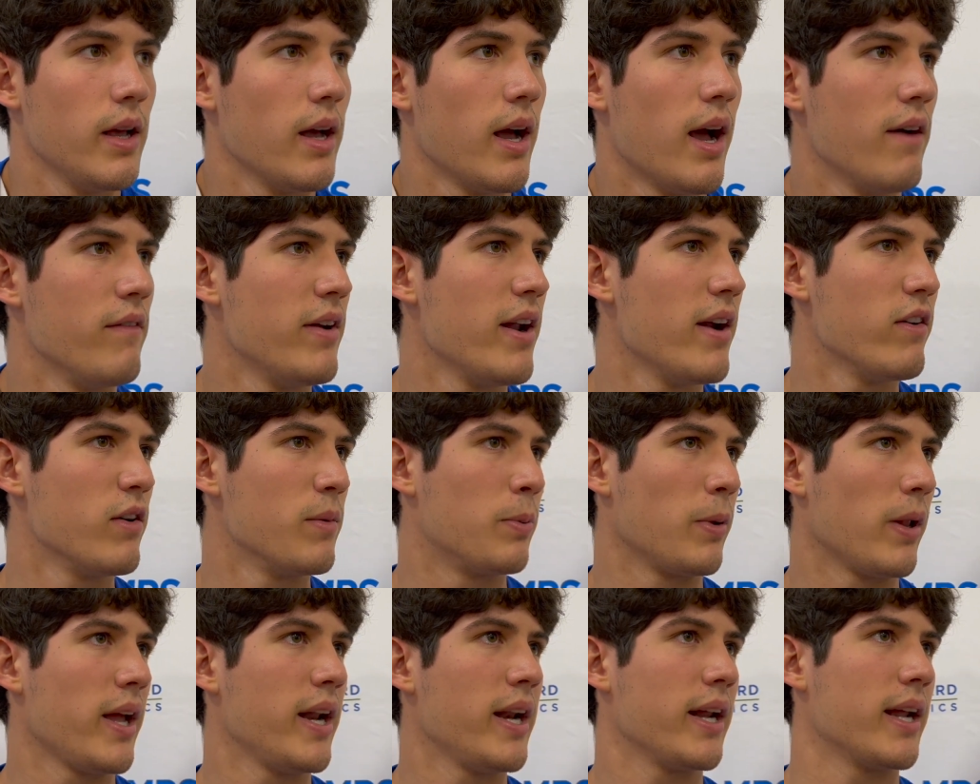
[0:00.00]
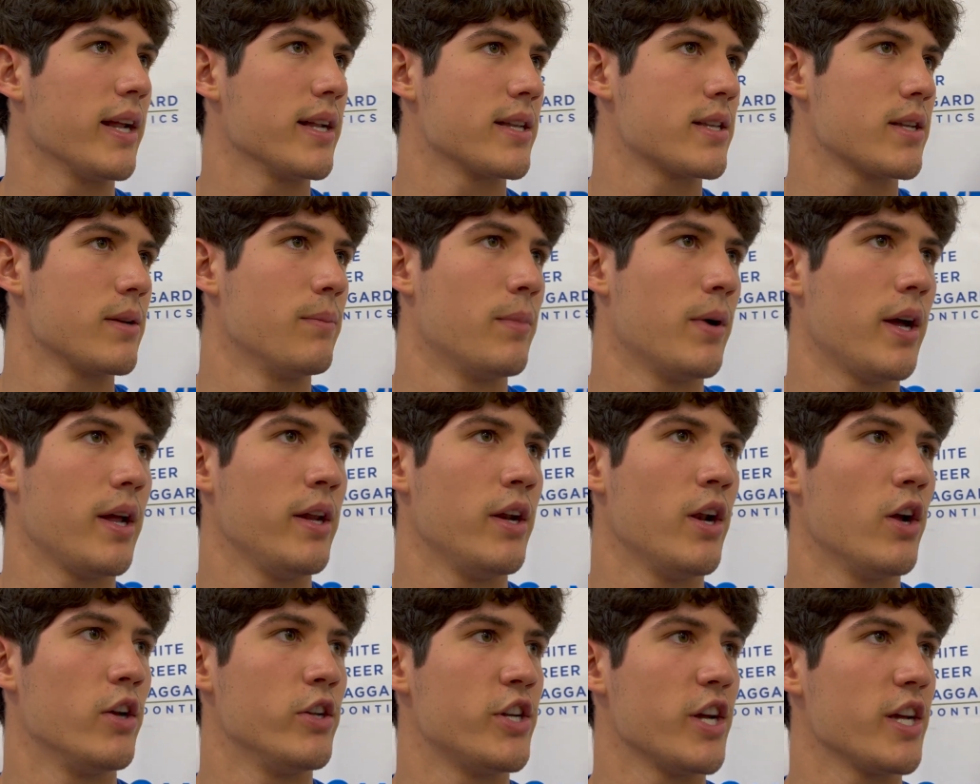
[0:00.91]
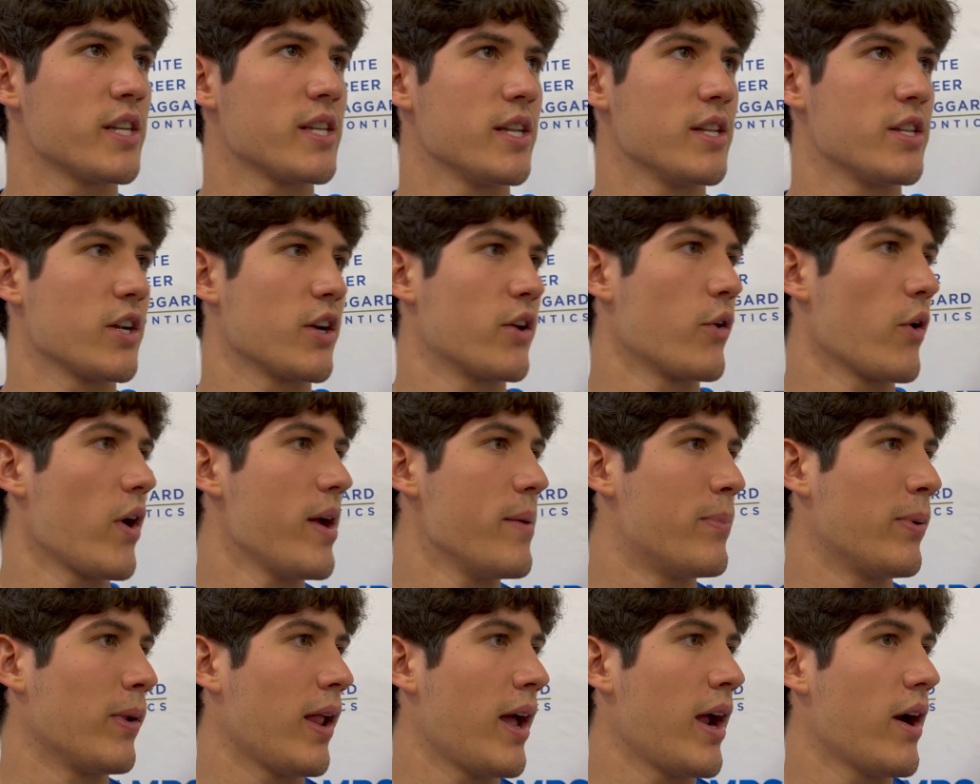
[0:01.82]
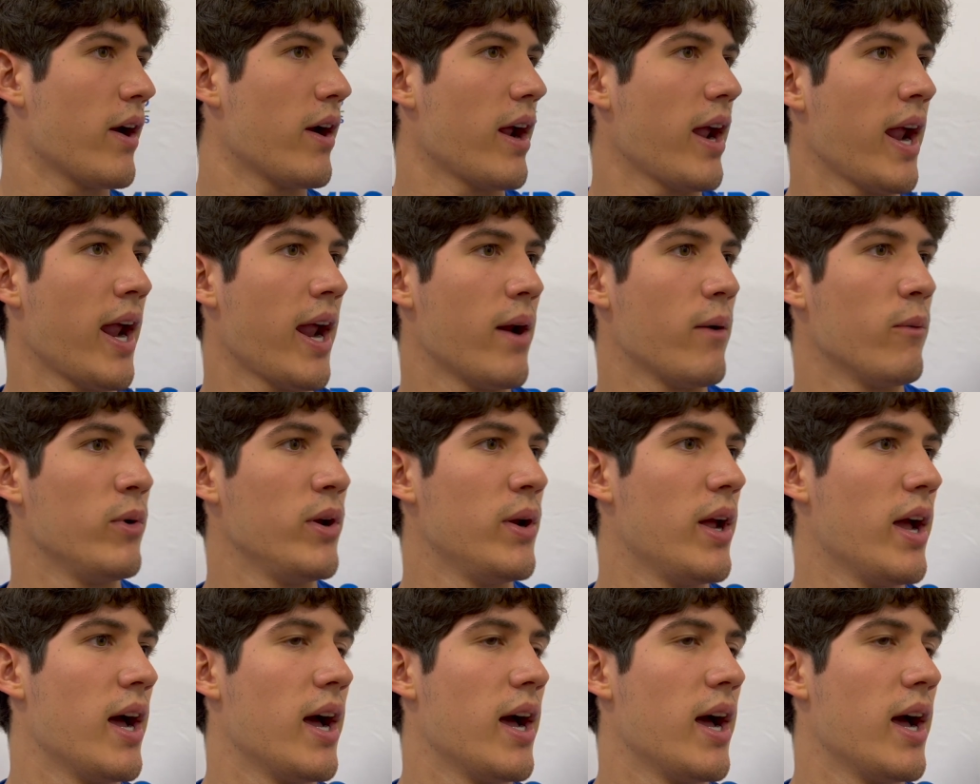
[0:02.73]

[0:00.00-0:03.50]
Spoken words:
I've never played against him, but you know, Justin's a great player, and